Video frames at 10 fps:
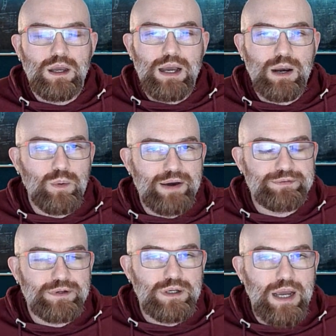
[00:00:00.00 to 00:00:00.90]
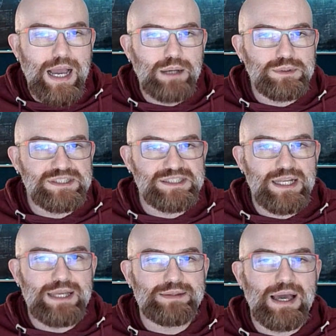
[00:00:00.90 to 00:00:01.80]
However, I would
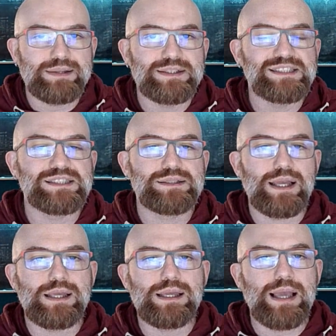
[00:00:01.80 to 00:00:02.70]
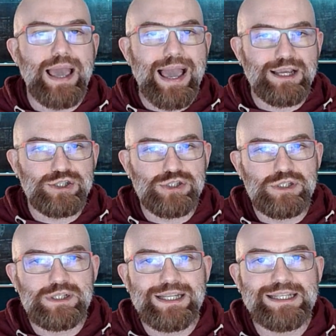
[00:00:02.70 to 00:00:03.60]
say that this taking
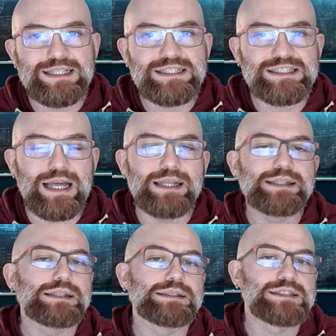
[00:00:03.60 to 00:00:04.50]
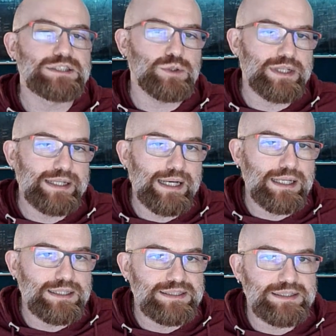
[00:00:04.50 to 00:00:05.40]
action is a little
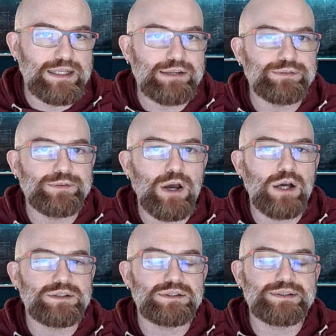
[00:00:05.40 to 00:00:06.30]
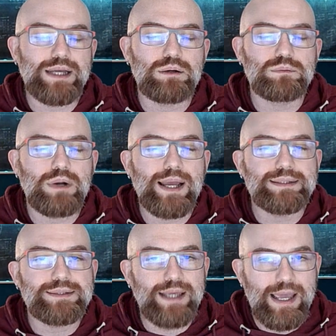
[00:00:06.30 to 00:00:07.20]
disorganized, if not
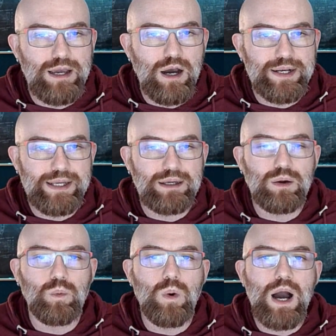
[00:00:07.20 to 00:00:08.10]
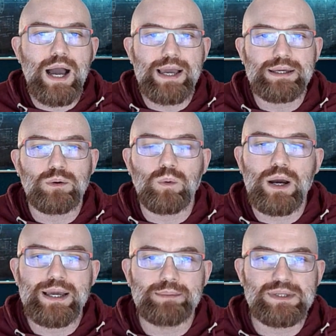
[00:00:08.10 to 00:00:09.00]
downright chaotic. Why?
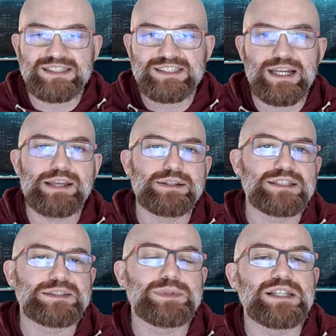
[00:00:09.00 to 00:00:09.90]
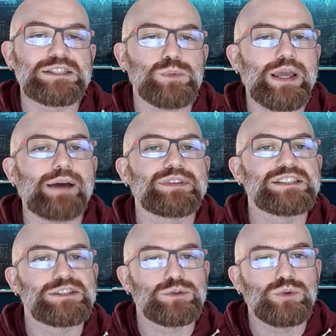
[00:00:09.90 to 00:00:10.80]
Why am I saying this? Because we have
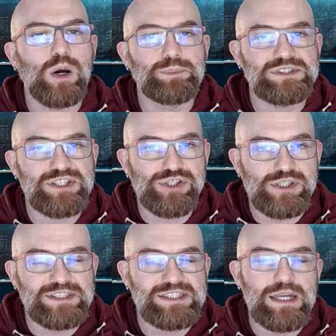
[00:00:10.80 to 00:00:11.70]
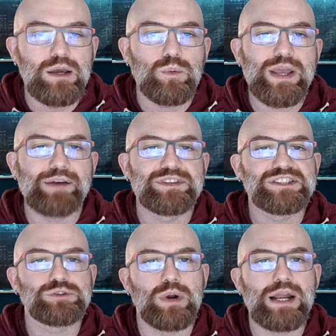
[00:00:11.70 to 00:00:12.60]
these two oppositions. We have
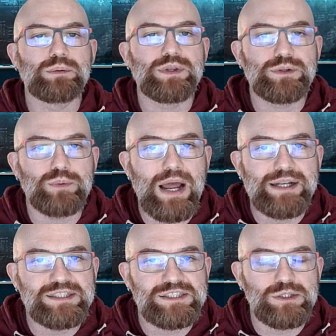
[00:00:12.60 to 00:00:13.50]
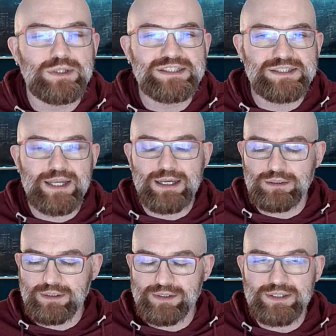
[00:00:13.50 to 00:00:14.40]
this trine with Uranus. So let's take a
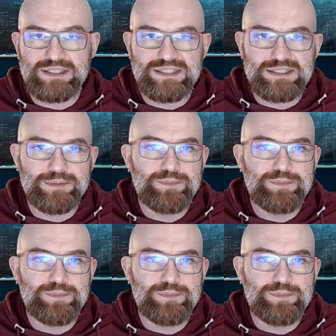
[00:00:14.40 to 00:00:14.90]
look at this.